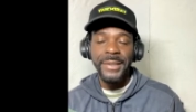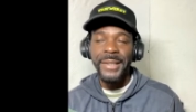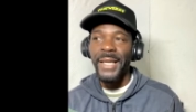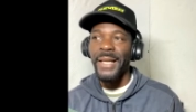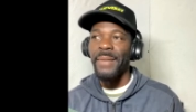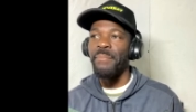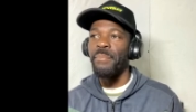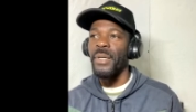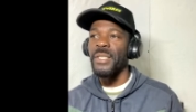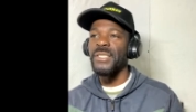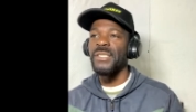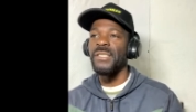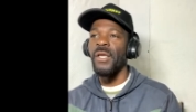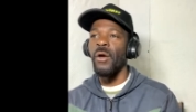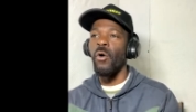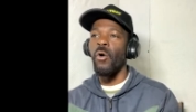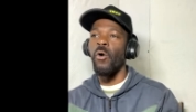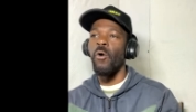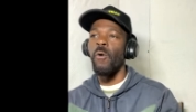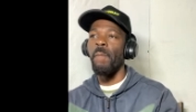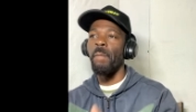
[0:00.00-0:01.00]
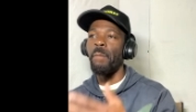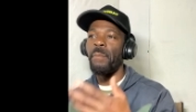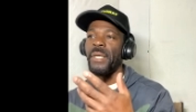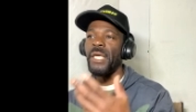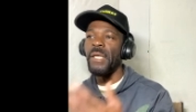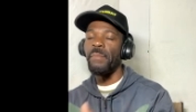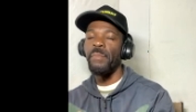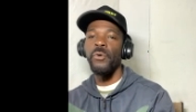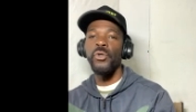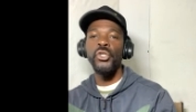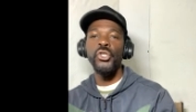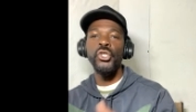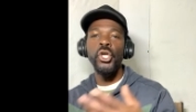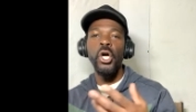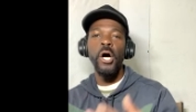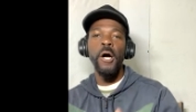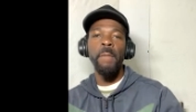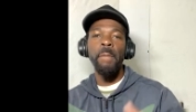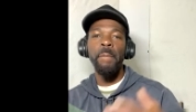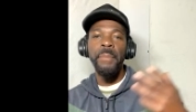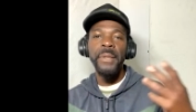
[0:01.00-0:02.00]
They busting their own people,
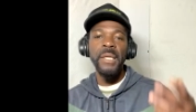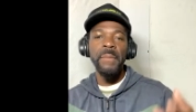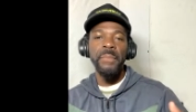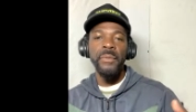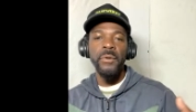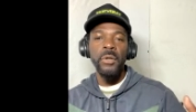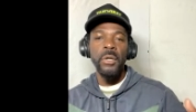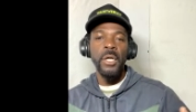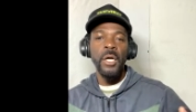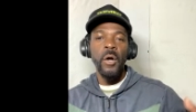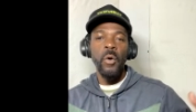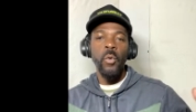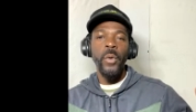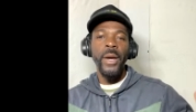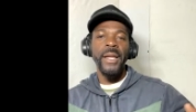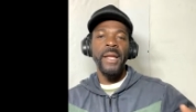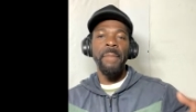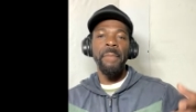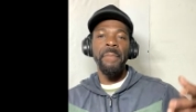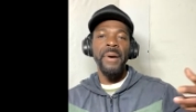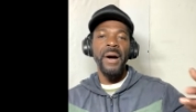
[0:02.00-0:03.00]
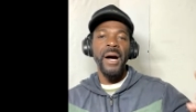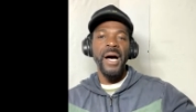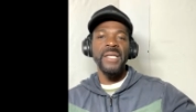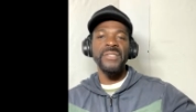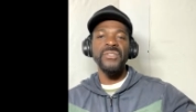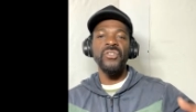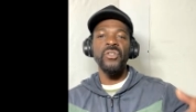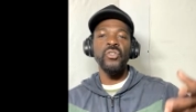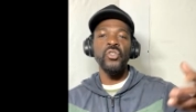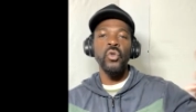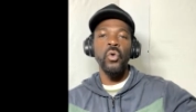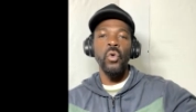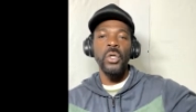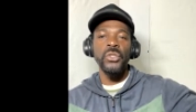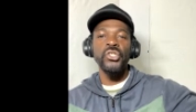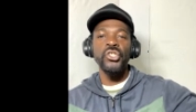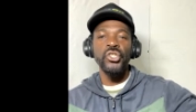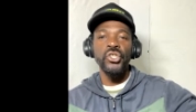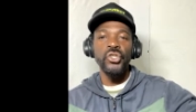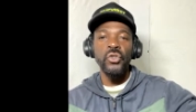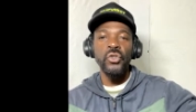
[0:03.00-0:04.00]
young people, where they pass the
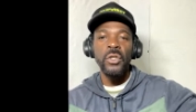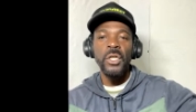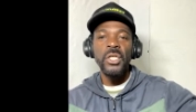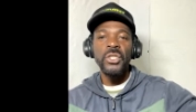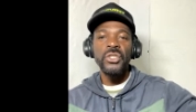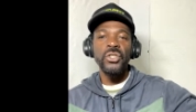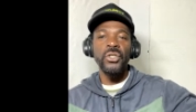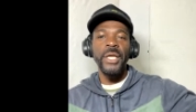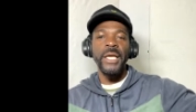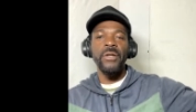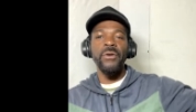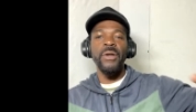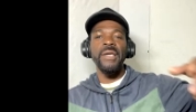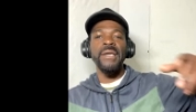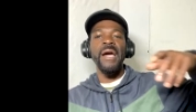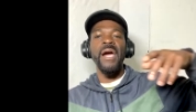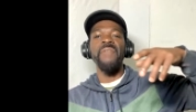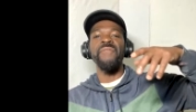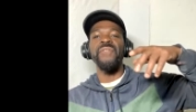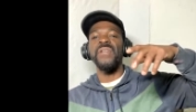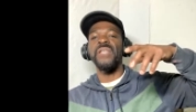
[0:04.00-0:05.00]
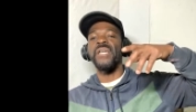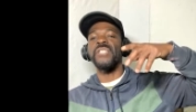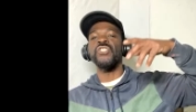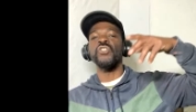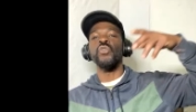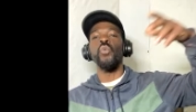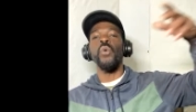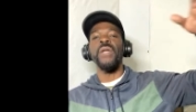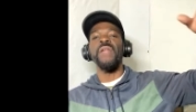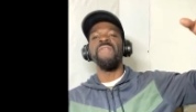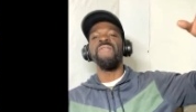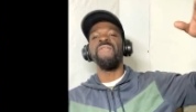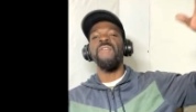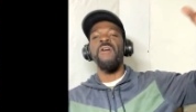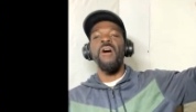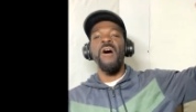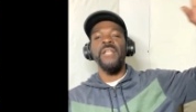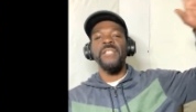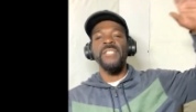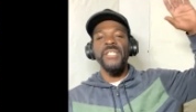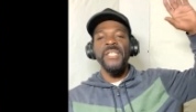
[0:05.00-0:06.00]
torch to, so they could carry for the next 20,
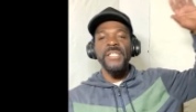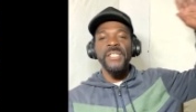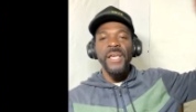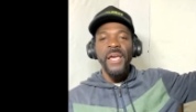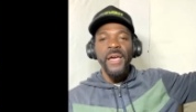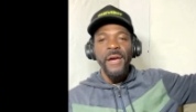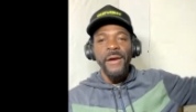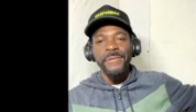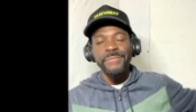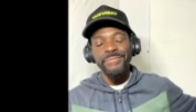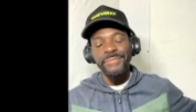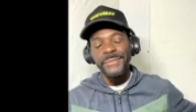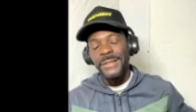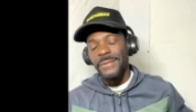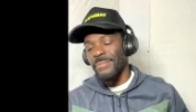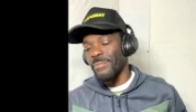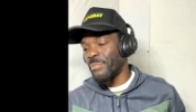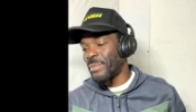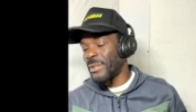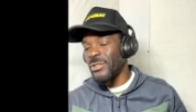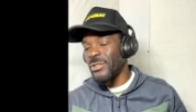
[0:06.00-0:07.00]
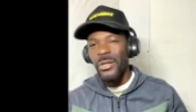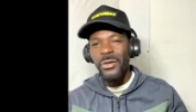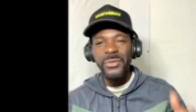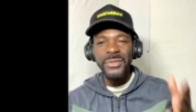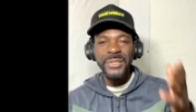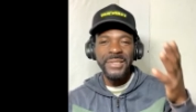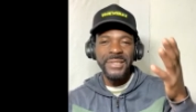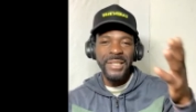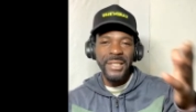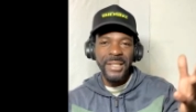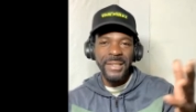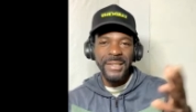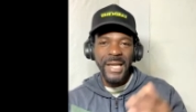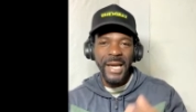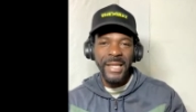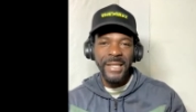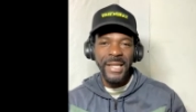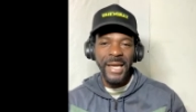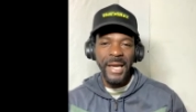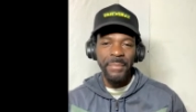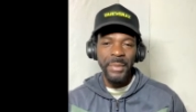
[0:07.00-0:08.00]
40 years. You don't see the
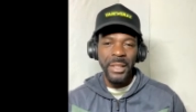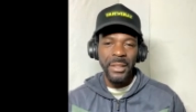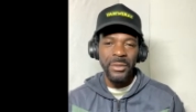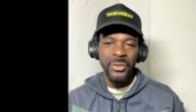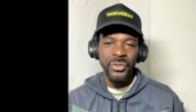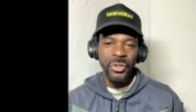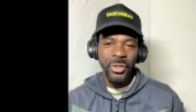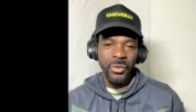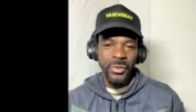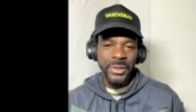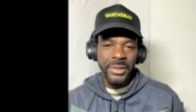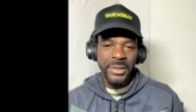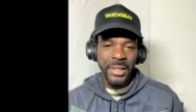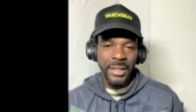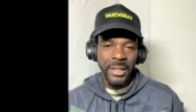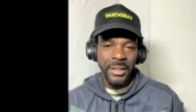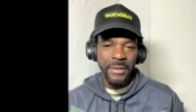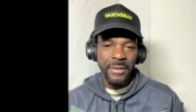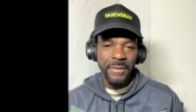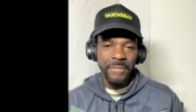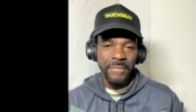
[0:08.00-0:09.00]
dynamic. You don't see it.